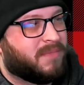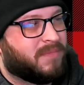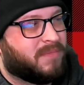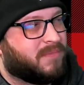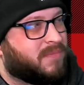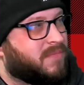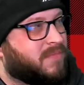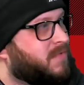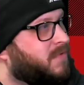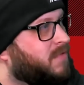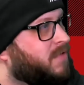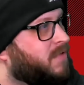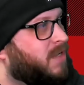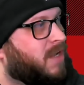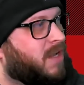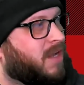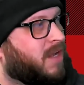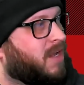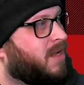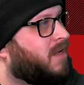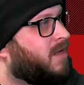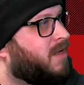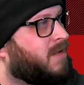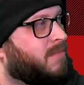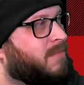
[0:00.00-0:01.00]

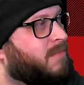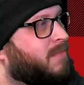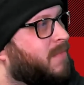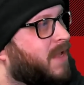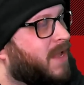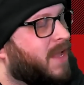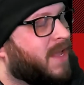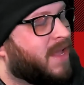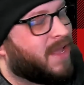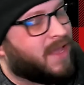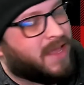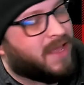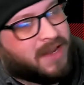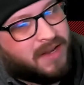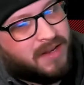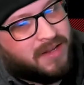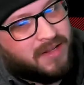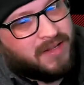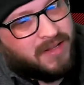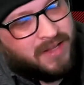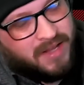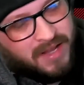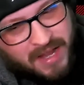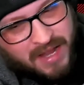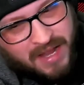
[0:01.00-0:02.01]
Oh, man.
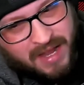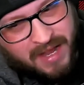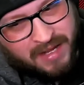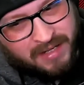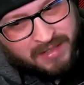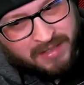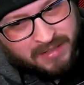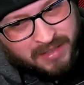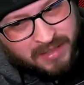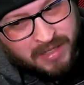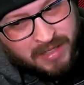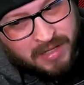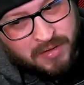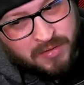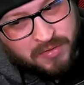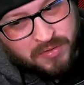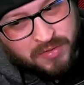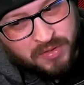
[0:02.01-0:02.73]
I those